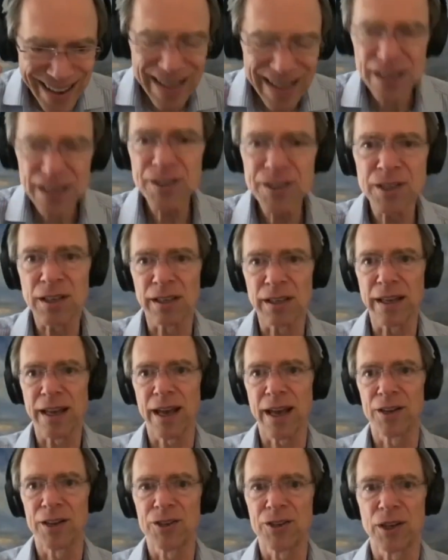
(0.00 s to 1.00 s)
instantly
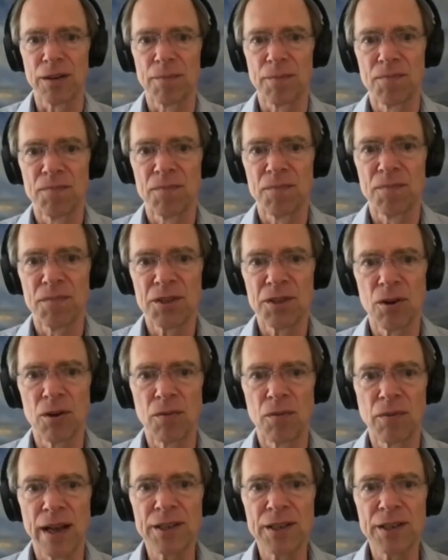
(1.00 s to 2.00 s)
catching
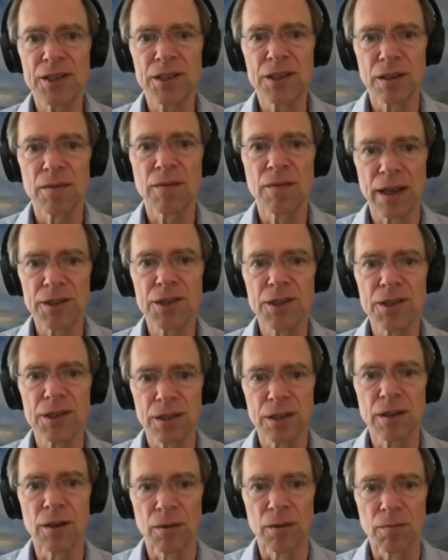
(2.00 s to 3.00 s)
so that's
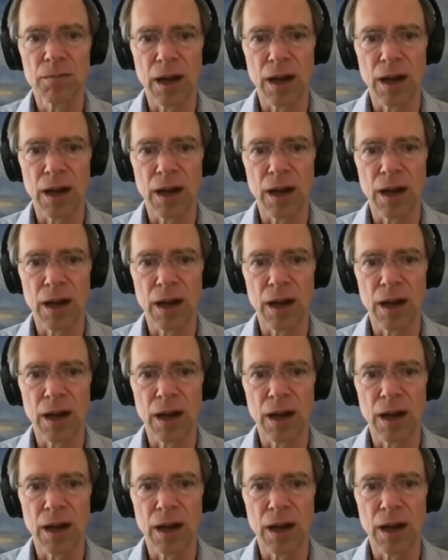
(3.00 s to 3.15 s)
that's you know